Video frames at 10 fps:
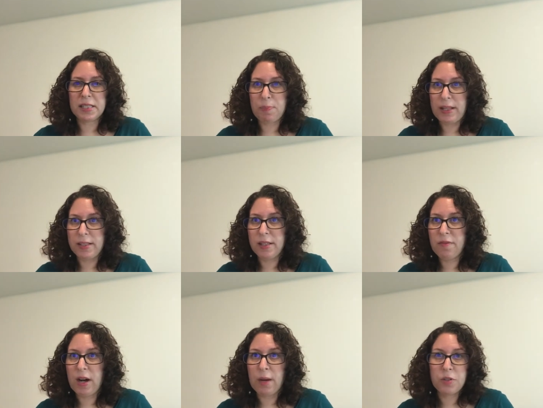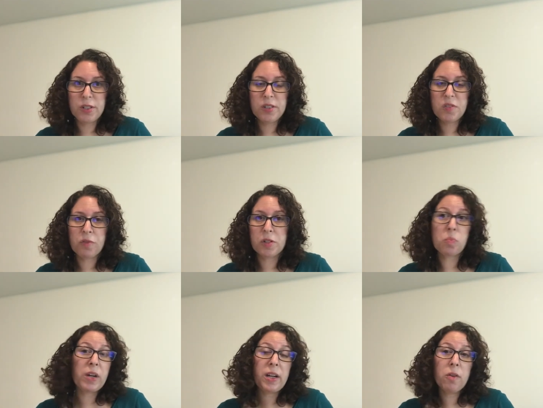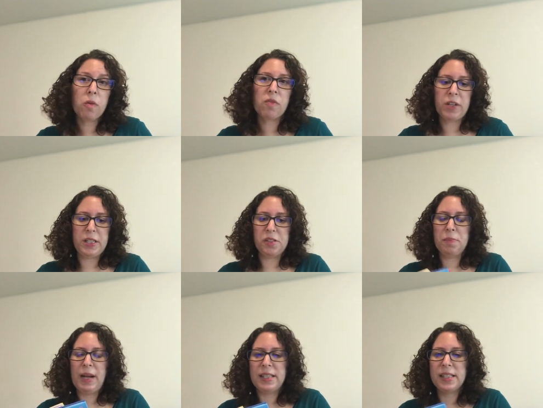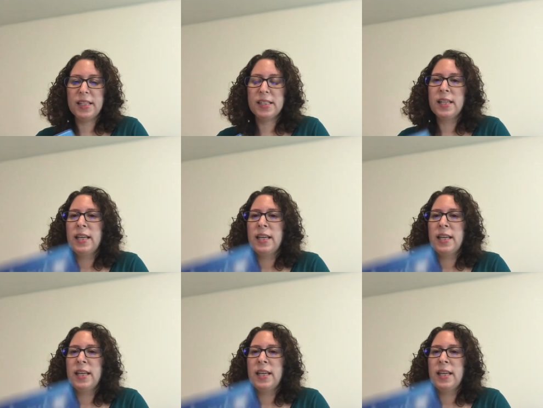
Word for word: expensive options for spring or for Easter baskets.